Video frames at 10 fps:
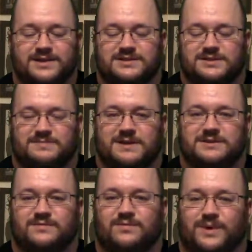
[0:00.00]

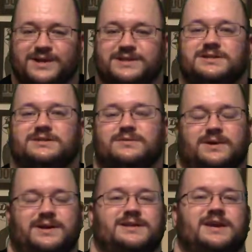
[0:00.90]
suspense of when she's
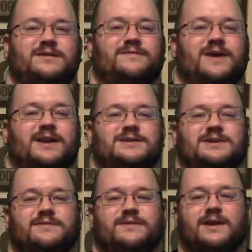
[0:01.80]
going to take advantage
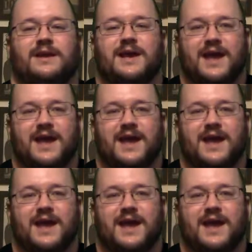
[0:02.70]
of it,